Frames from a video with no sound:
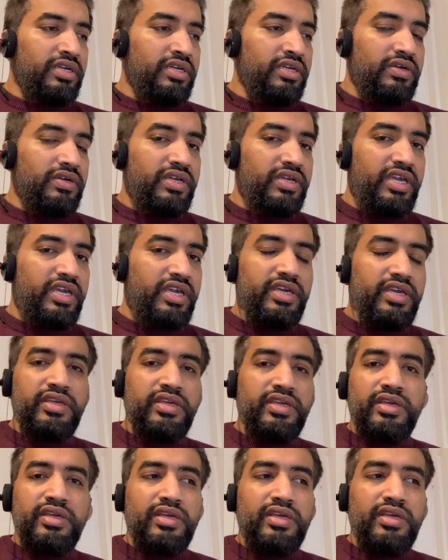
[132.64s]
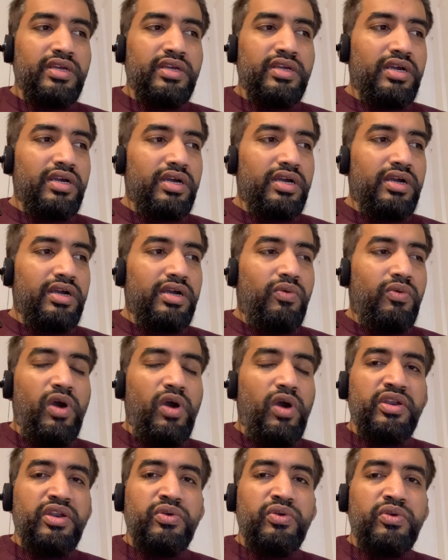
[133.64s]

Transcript: Okay. What do